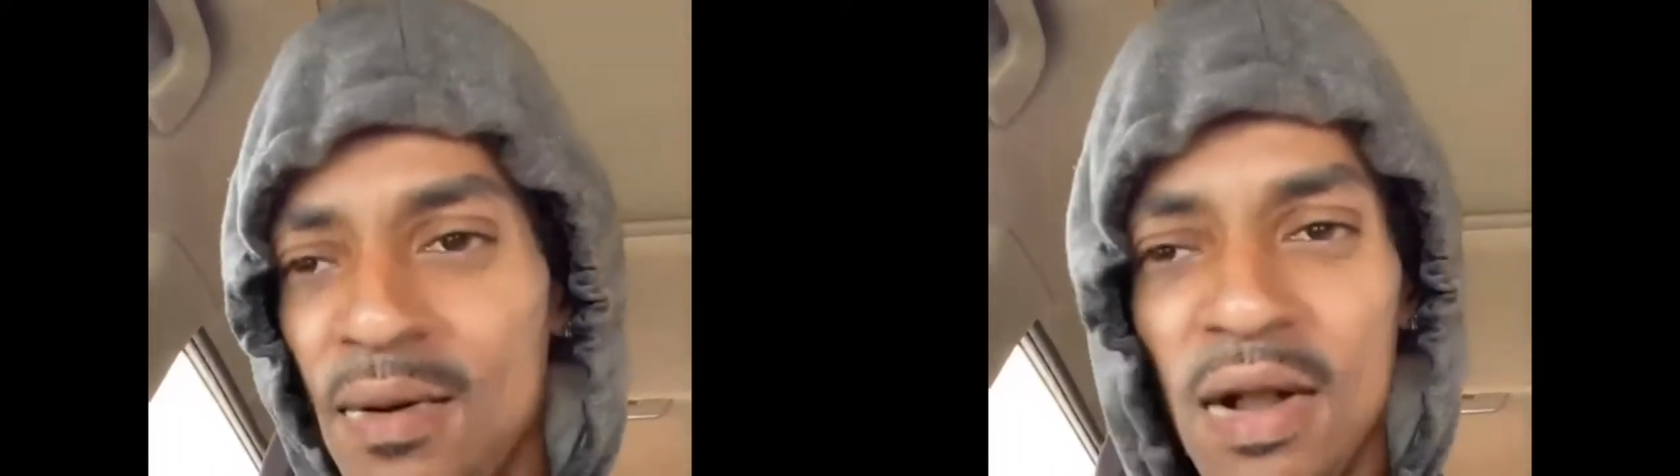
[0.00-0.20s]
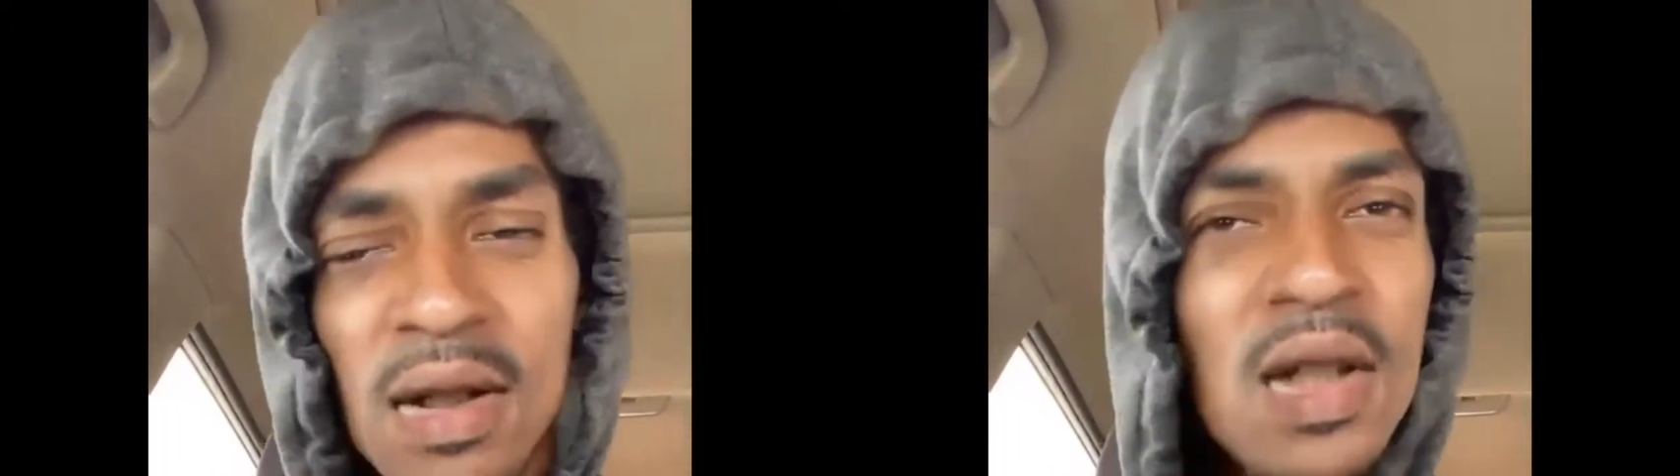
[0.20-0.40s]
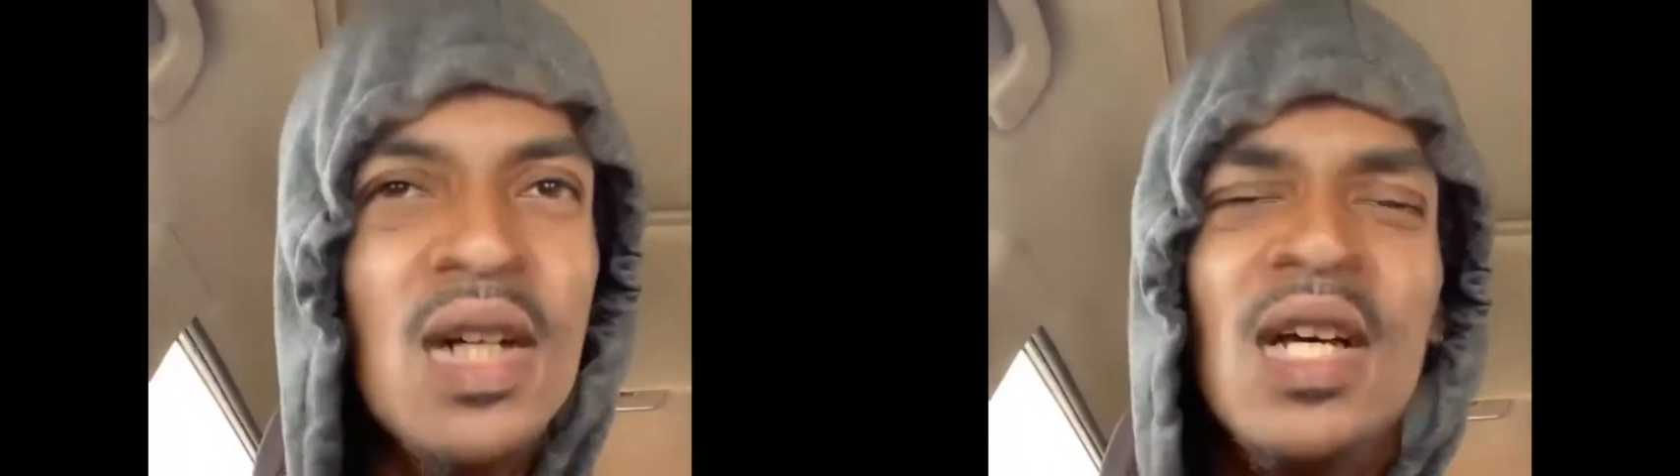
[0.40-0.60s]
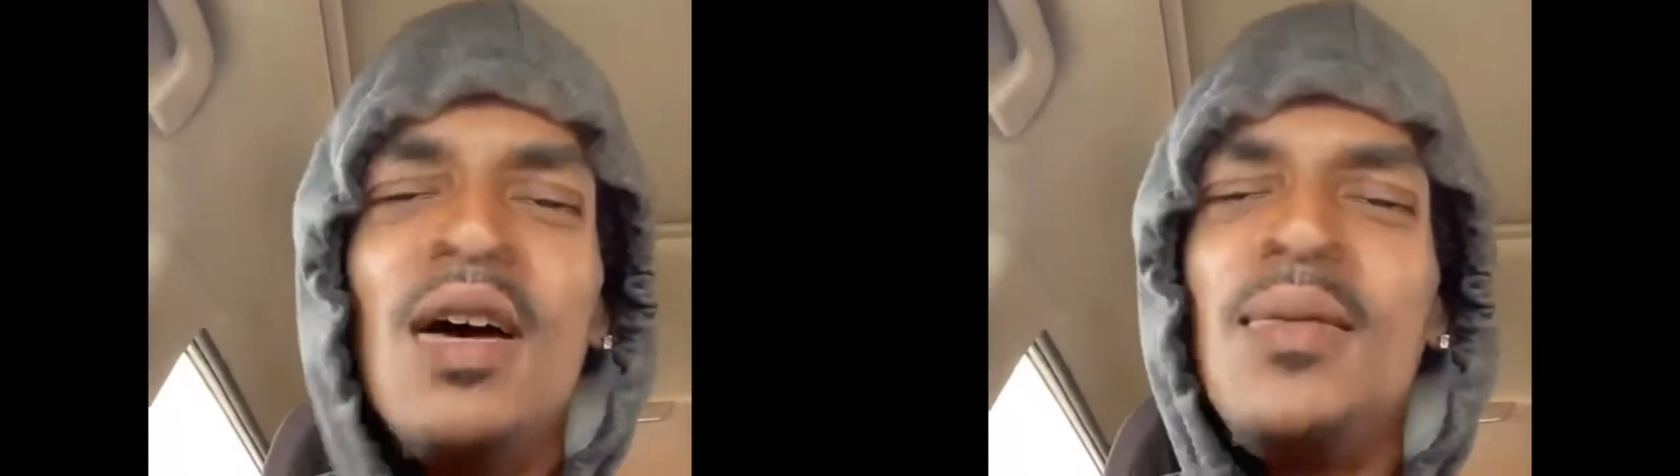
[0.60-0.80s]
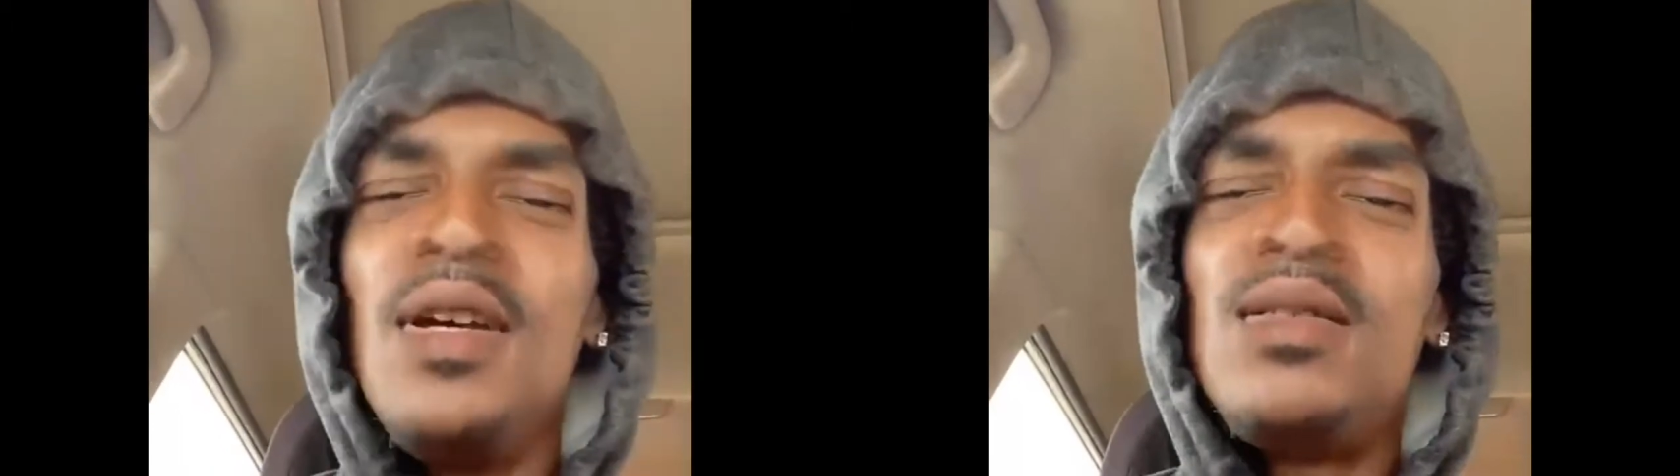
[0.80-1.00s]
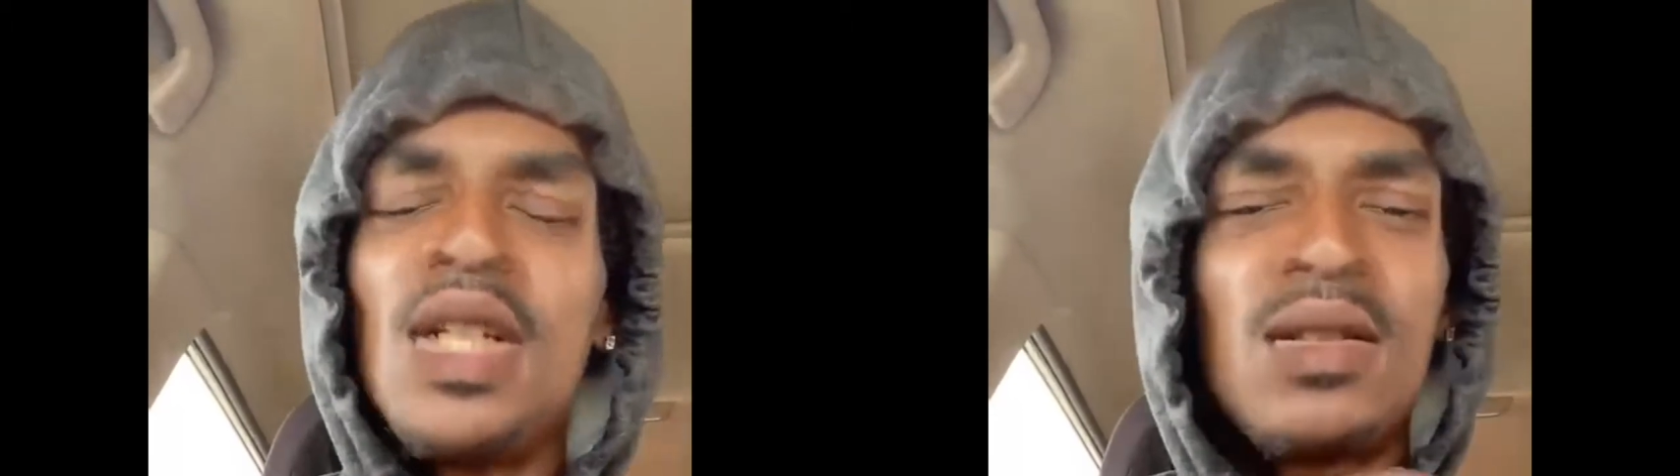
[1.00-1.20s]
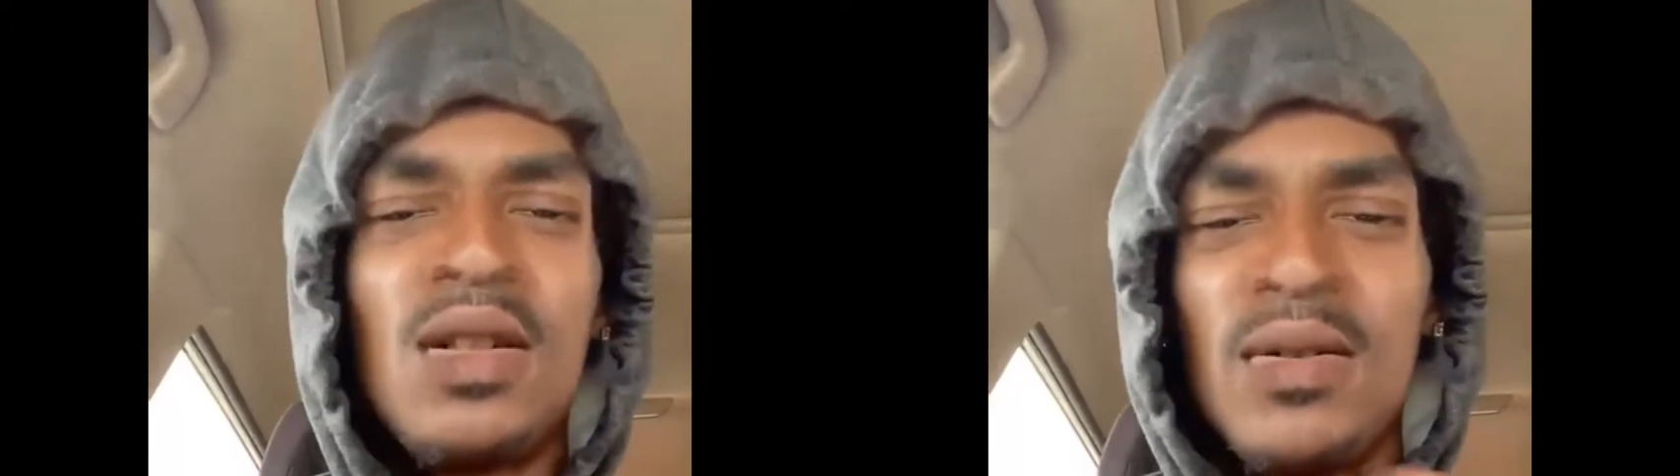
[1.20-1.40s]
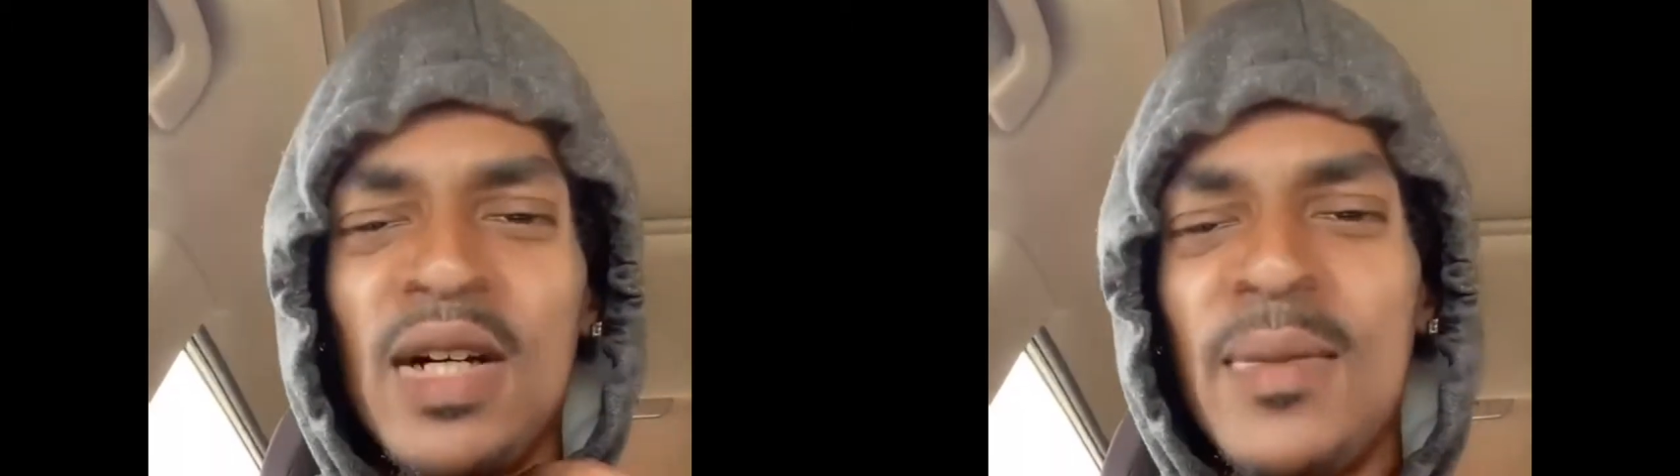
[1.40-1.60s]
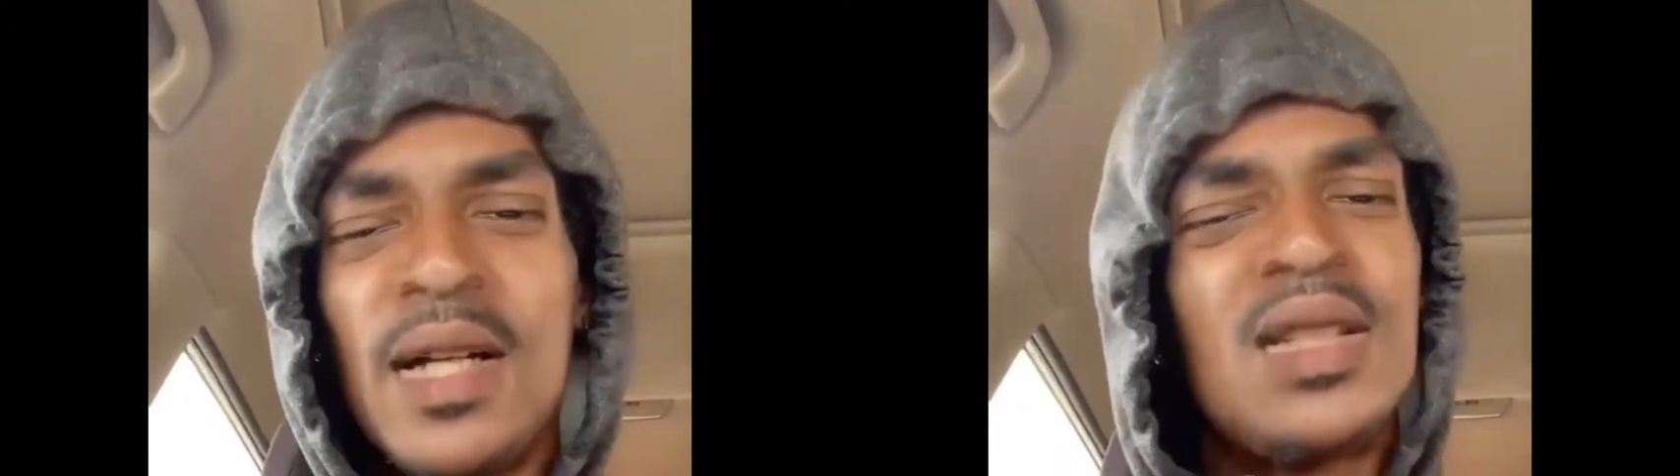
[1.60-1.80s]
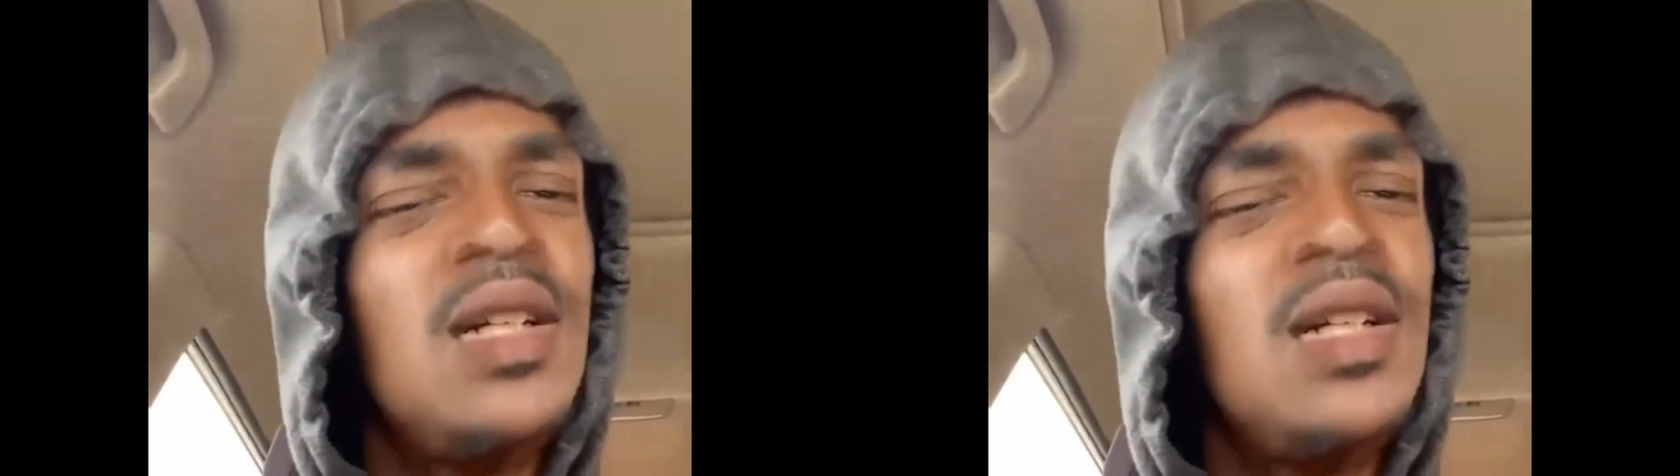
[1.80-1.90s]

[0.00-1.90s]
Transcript: And, I mean, touching on everybody.